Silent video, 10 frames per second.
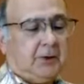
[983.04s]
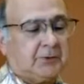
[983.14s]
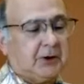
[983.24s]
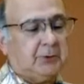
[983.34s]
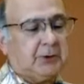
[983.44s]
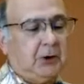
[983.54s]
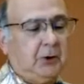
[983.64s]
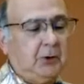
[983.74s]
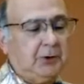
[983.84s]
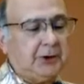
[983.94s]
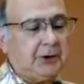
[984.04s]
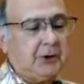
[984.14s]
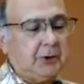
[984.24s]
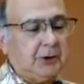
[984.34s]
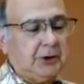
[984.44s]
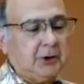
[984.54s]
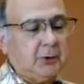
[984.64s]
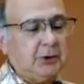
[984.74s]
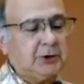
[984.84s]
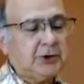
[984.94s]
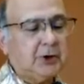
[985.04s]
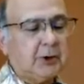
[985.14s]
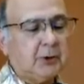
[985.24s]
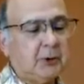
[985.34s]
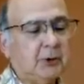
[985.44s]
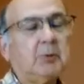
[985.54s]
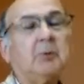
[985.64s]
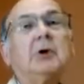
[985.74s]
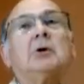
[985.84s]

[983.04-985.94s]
You've come to Holden knowing you will share a room.